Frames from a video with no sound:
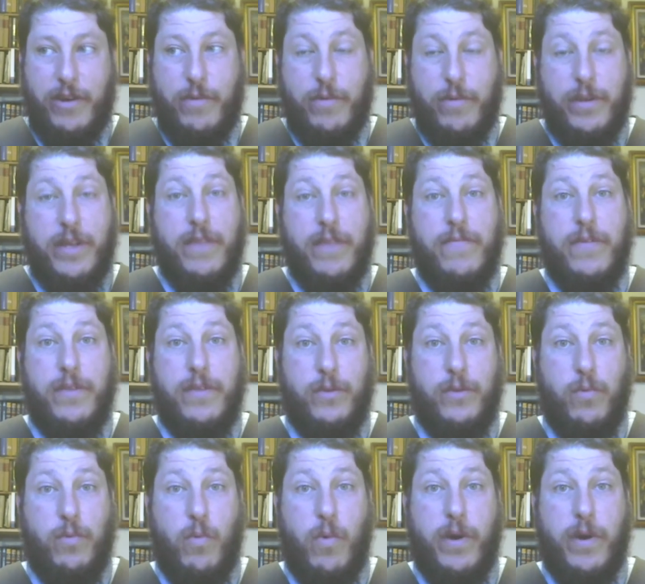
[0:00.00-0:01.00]
It would give you
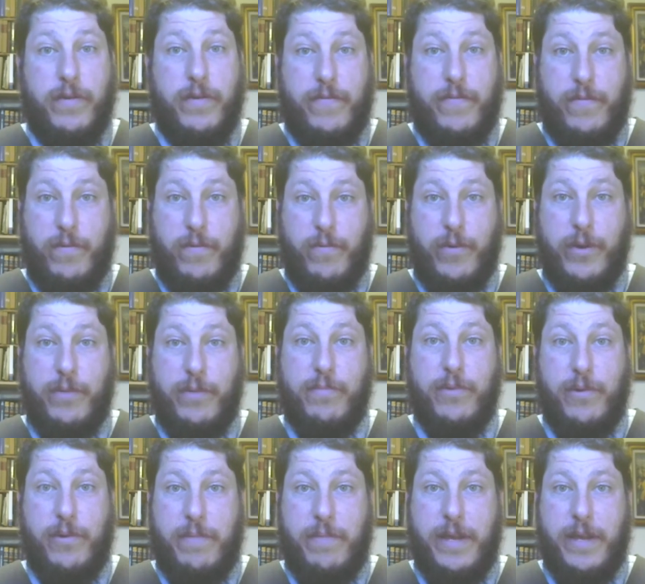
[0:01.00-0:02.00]
these wonderful royal
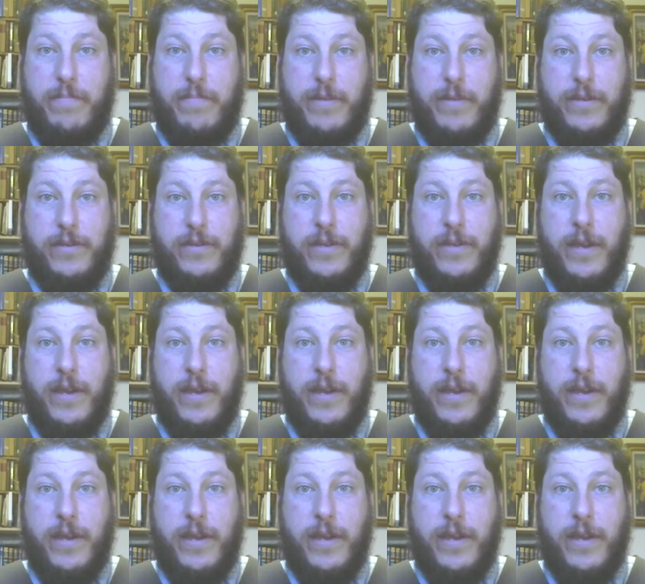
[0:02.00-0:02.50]
blue pigments